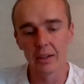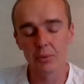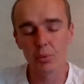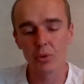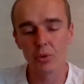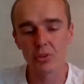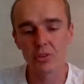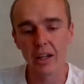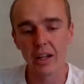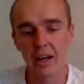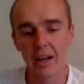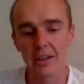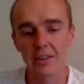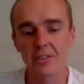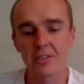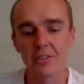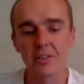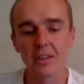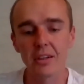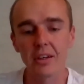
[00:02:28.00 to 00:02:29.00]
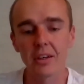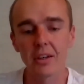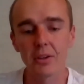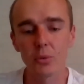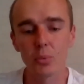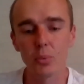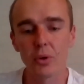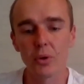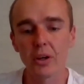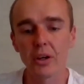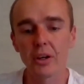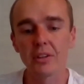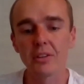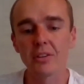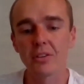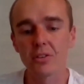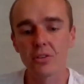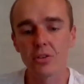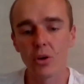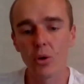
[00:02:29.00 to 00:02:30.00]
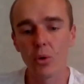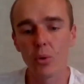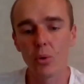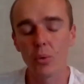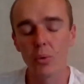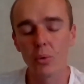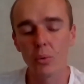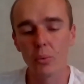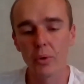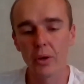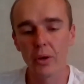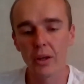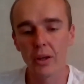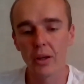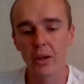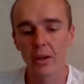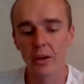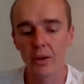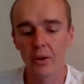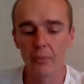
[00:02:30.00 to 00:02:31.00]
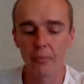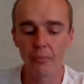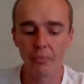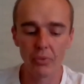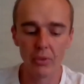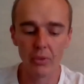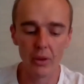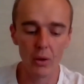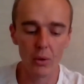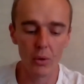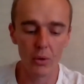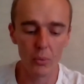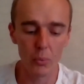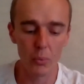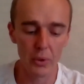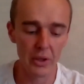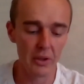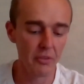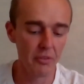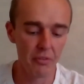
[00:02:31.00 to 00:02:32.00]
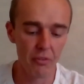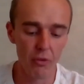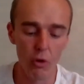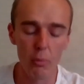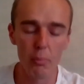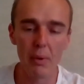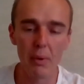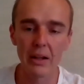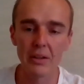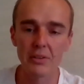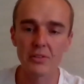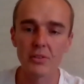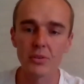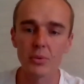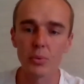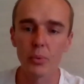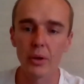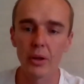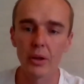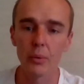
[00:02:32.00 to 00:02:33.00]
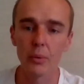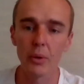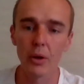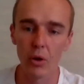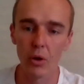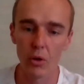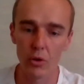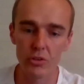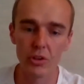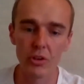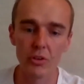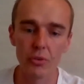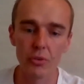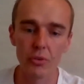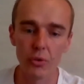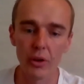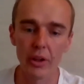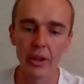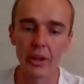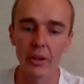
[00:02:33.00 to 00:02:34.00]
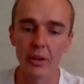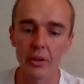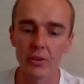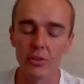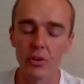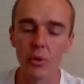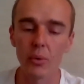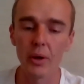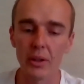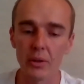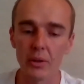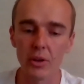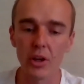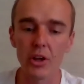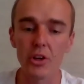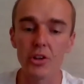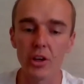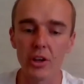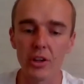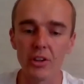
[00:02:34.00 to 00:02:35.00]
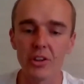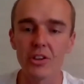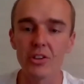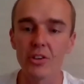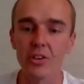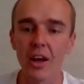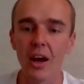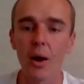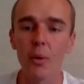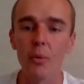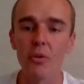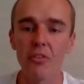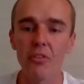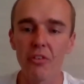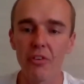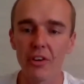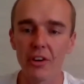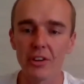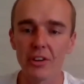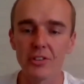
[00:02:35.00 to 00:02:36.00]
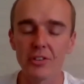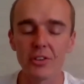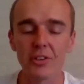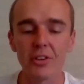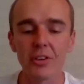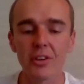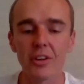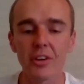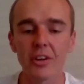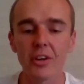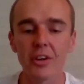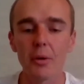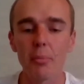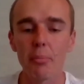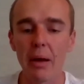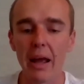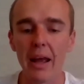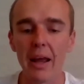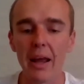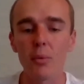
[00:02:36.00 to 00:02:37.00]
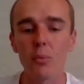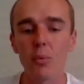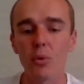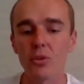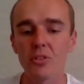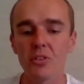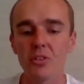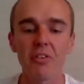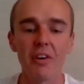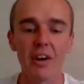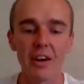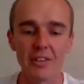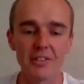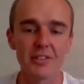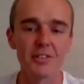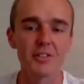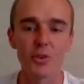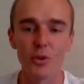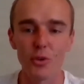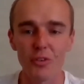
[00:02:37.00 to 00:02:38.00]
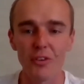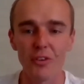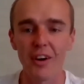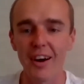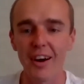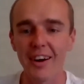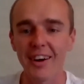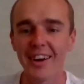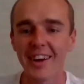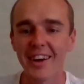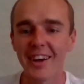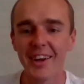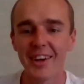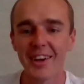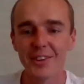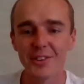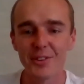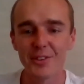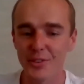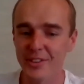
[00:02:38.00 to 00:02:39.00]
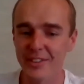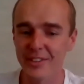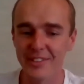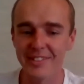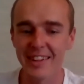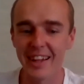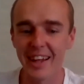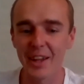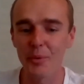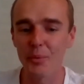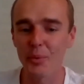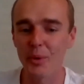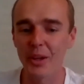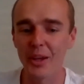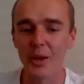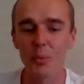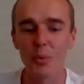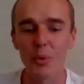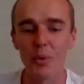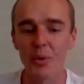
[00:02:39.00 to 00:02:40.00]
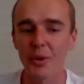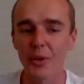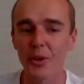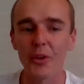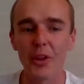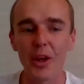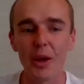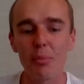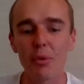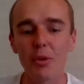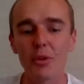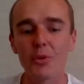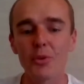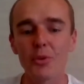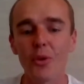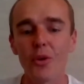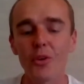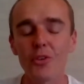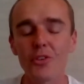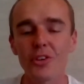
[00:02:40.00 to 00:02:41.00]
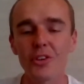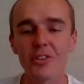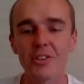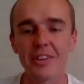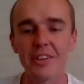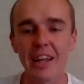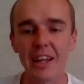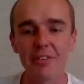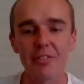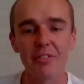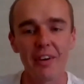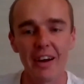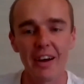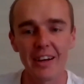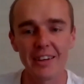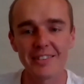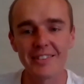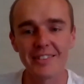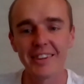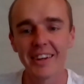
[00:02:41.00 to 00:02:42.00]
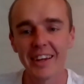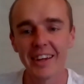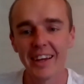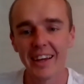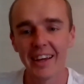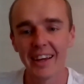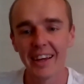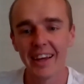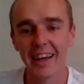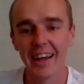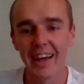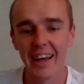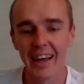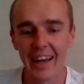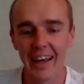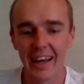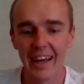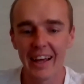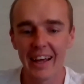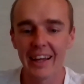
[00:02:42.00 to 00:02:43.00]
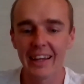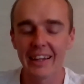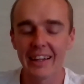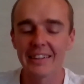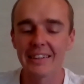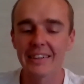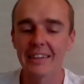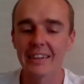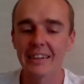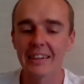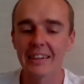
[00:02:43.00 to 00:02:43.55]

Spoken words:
It was nice, it worked. So within 4 months we launched it fully. So actually our first bank was the fastest so far. So since then we were not able to launch it that fast, and